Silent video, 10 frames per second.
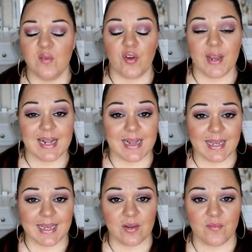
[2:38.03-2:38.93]
Very
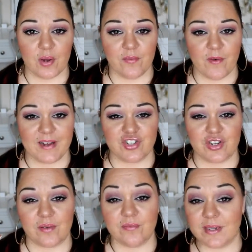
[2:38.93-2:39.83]
clean, very fresh,
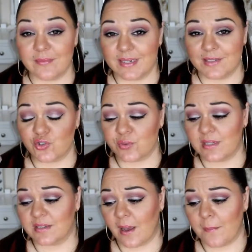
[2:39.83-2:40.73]
and I've really, really
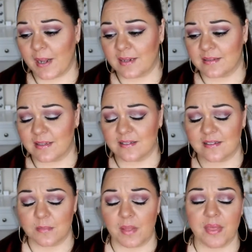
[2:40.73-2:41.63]
enjoyed going back to
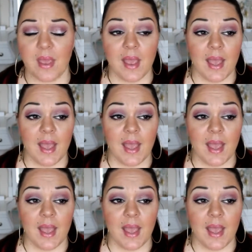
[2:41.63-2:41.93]
this month.